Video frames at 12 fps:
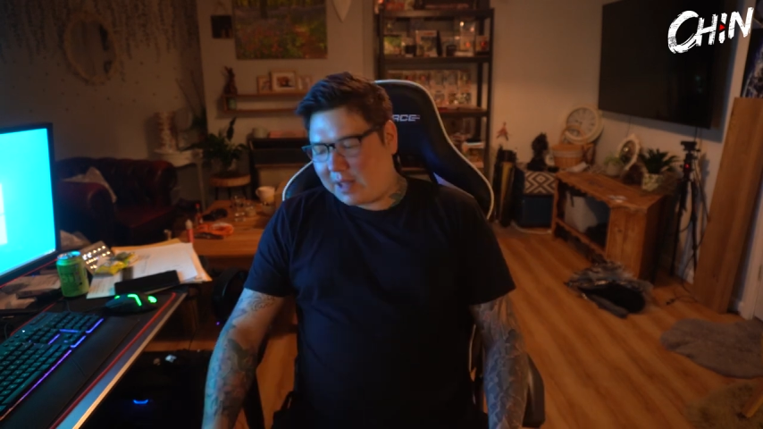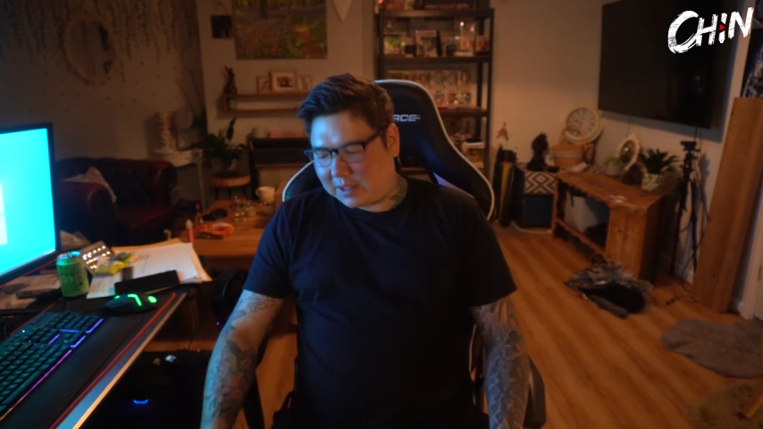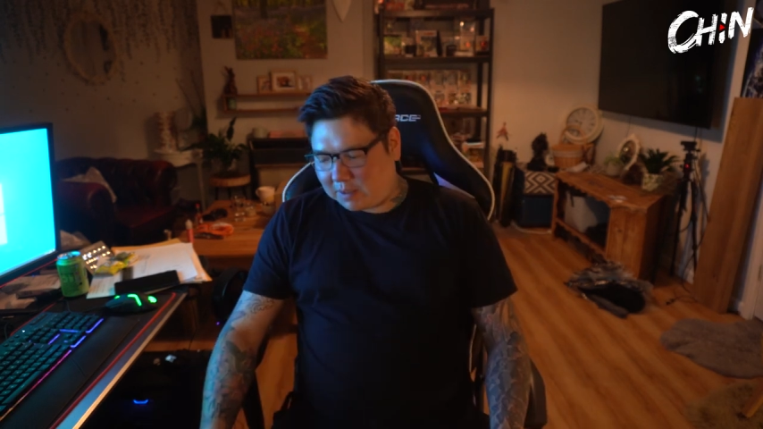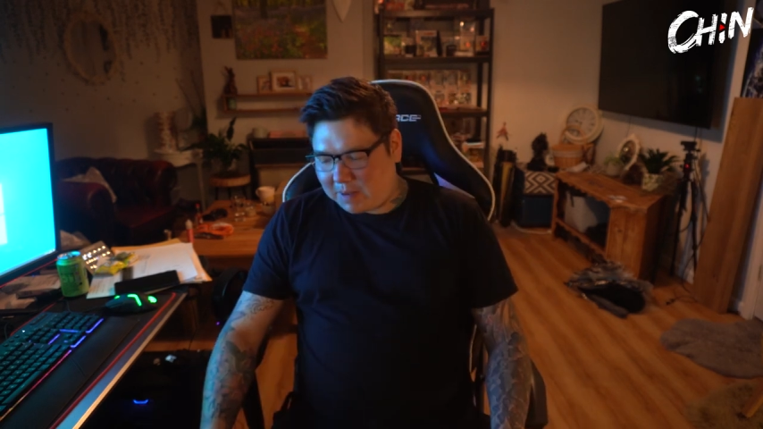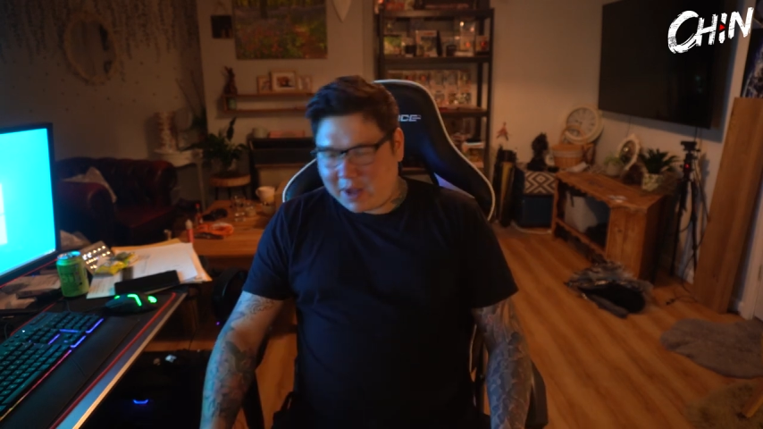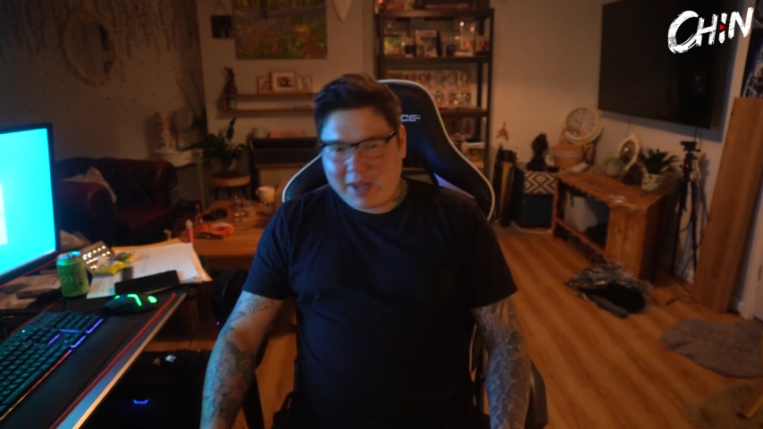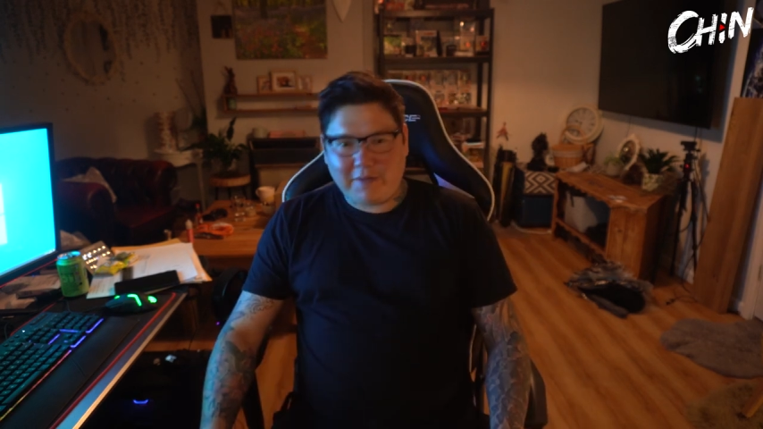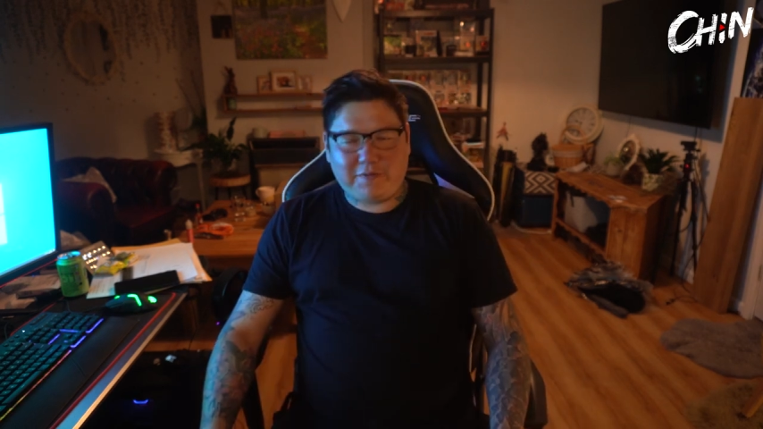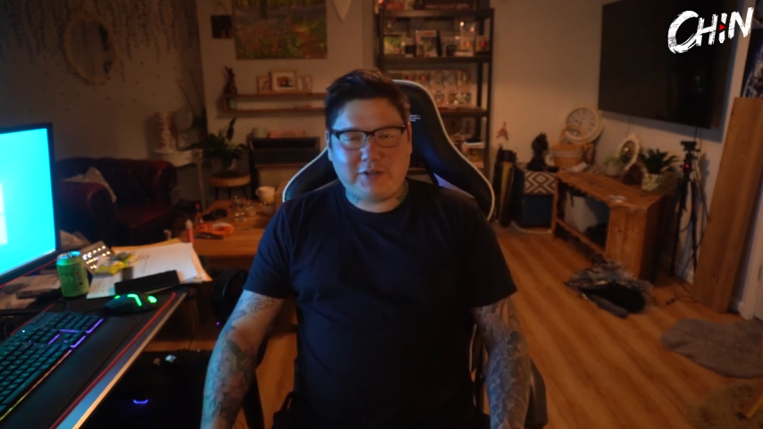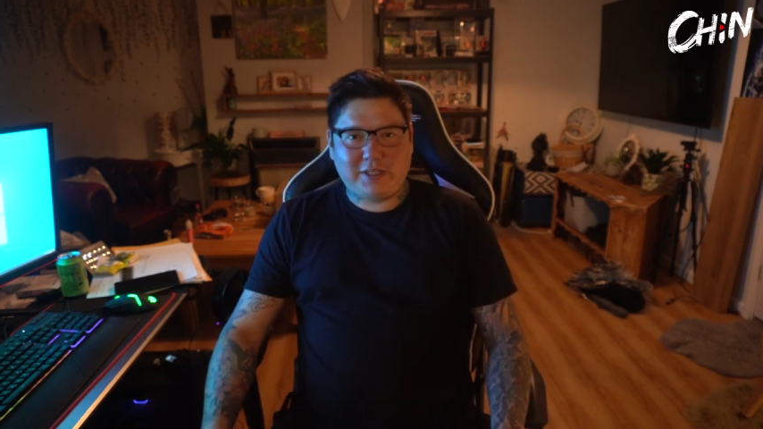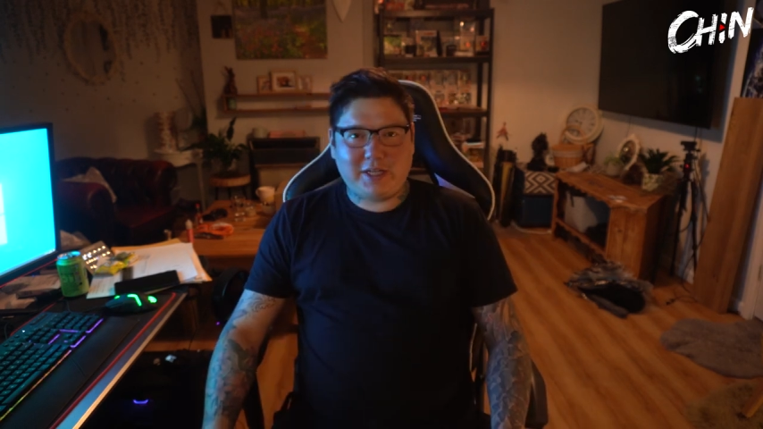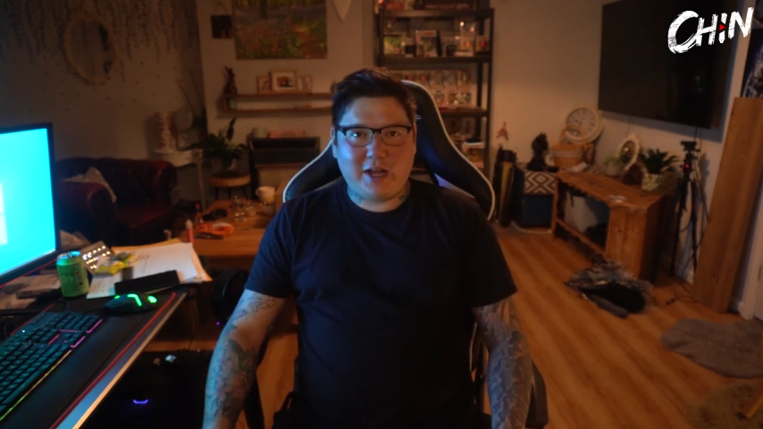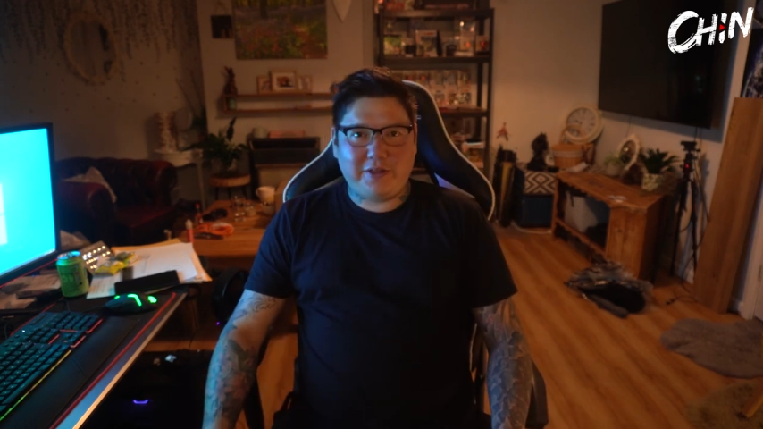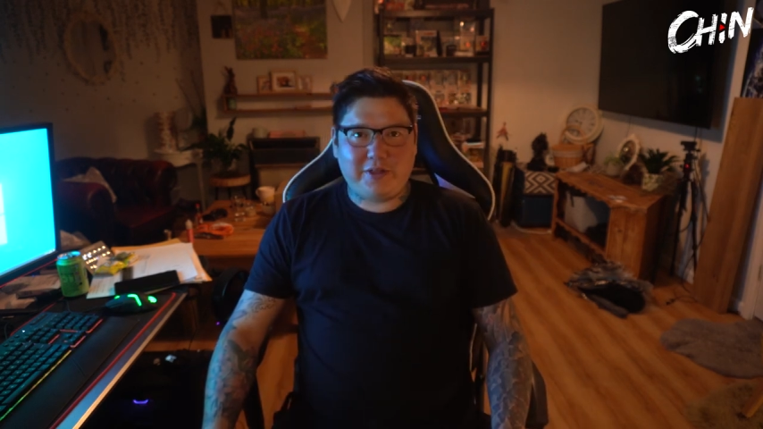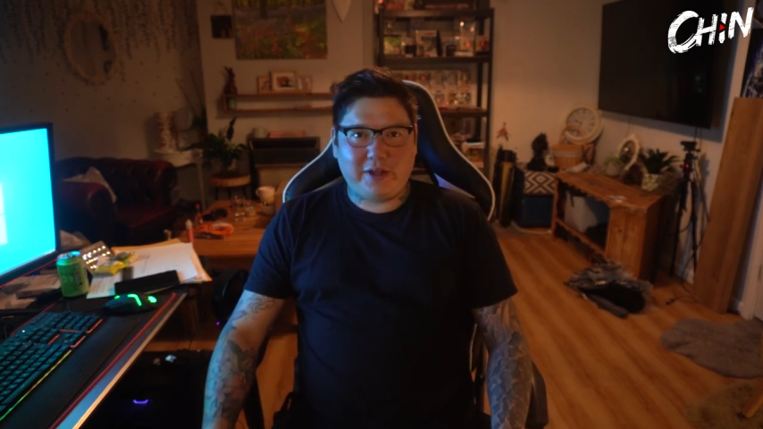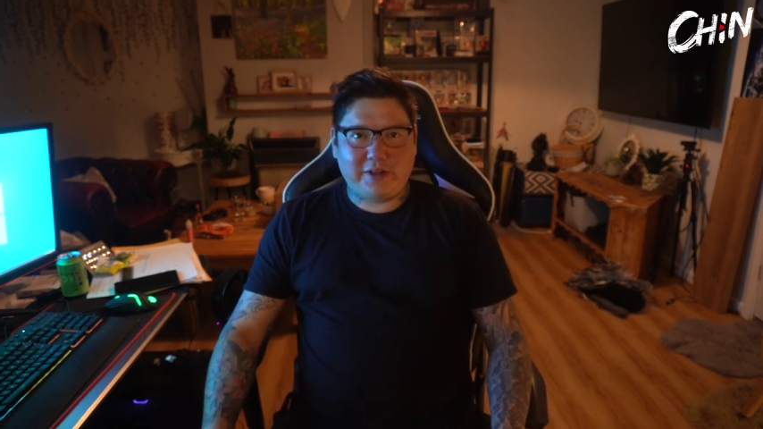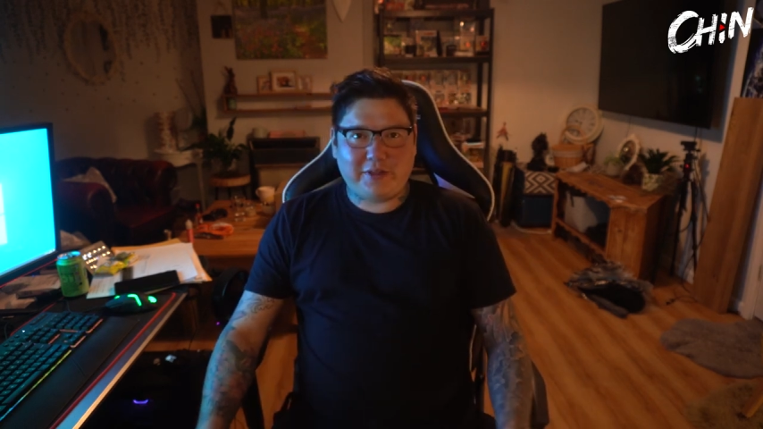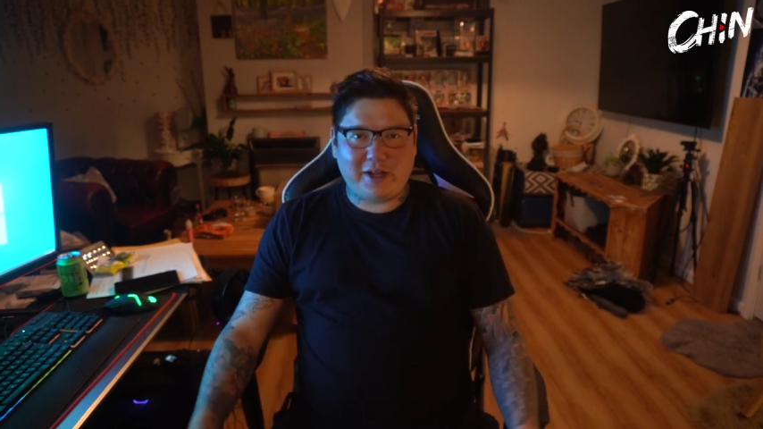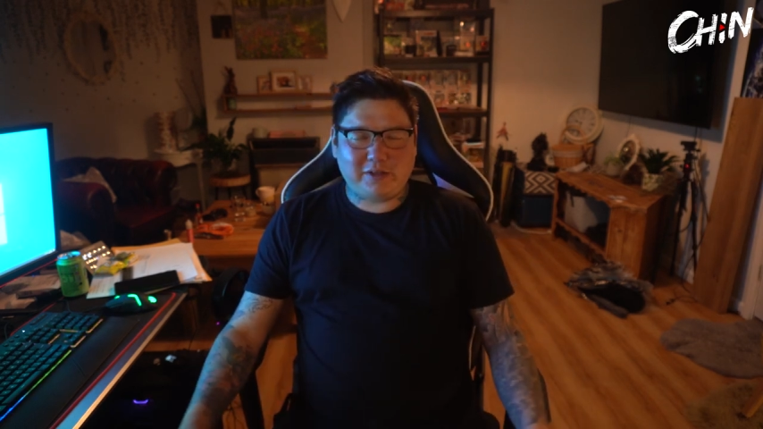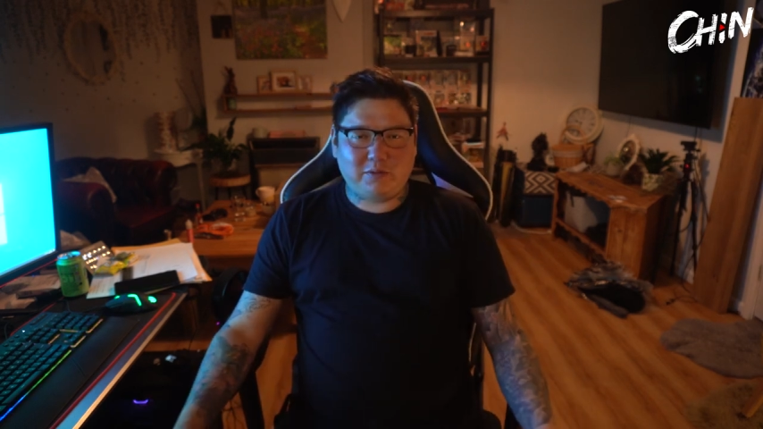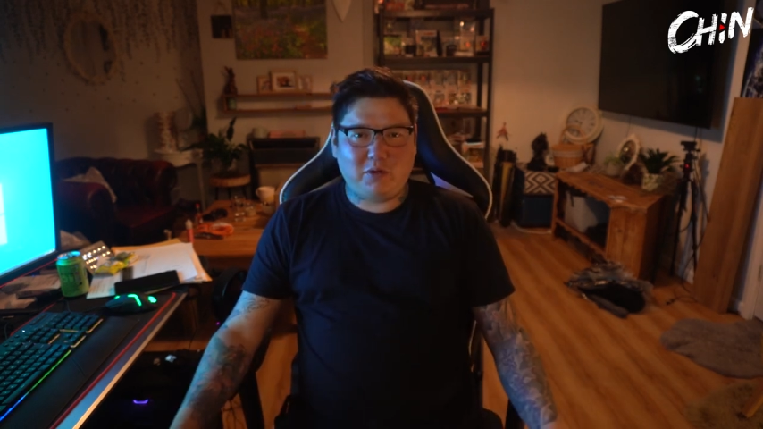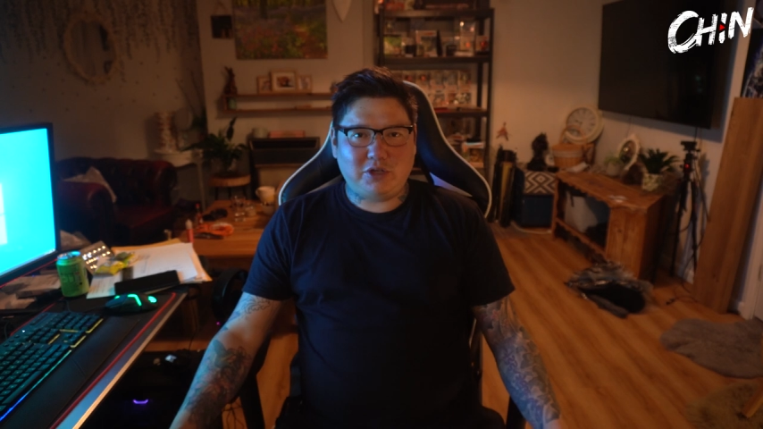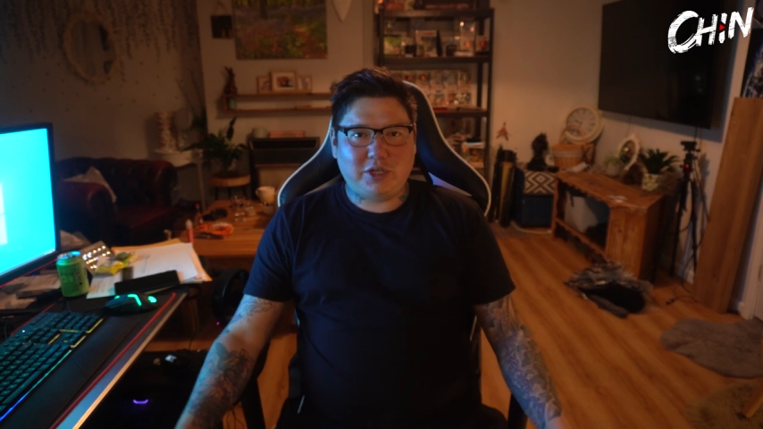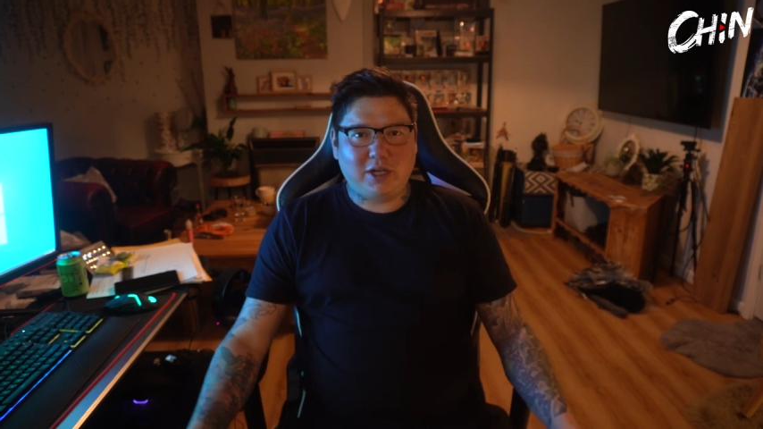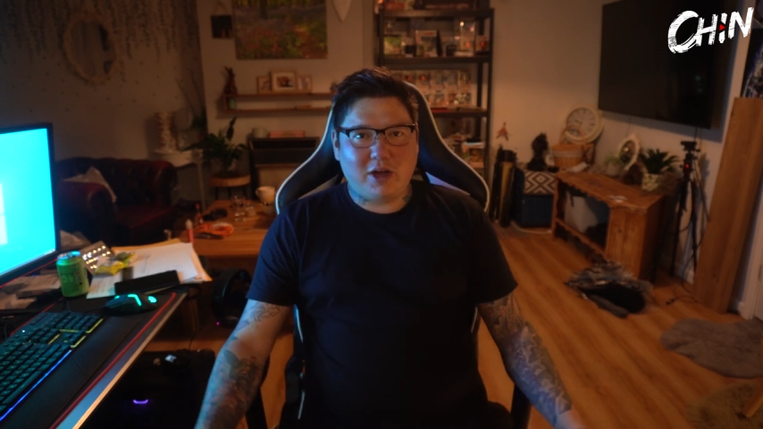that's about it for today, I think. Thanks for watching,